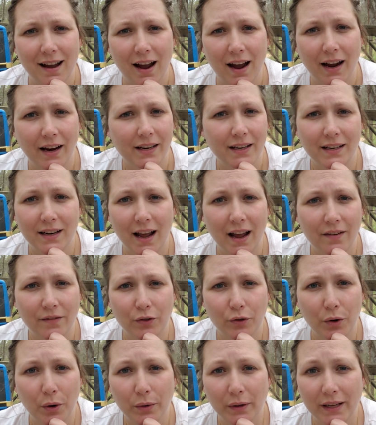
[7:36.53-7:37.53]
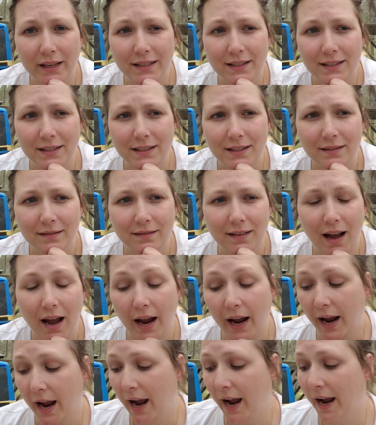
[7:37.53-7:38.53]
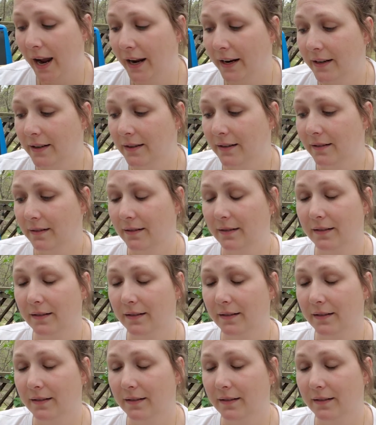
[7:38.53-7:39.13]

I didn't have grow lights. I had